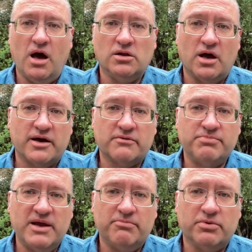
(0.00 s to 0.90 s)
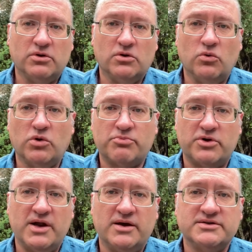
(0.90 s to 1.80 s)
a lot of people would
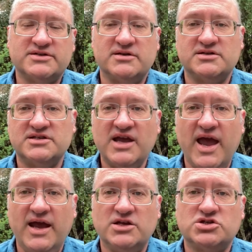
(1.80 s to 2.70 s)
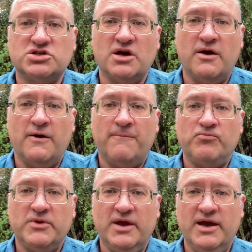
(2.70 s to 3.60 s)
pronounce the CH
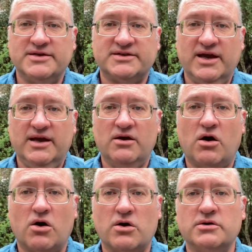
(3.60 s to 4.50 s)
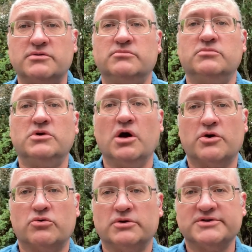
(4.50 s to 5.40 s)
as a hard
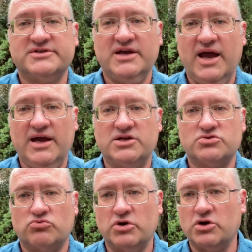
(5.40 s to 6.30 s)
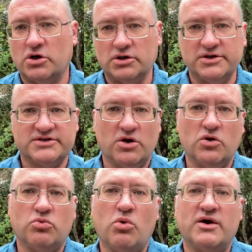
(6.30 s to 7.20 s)
guttural CH regardless
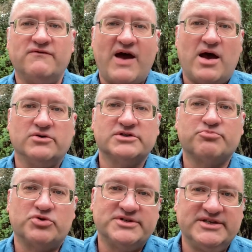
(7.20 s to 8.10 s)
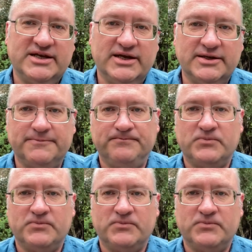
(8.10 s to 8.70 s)
of what vowels precede it.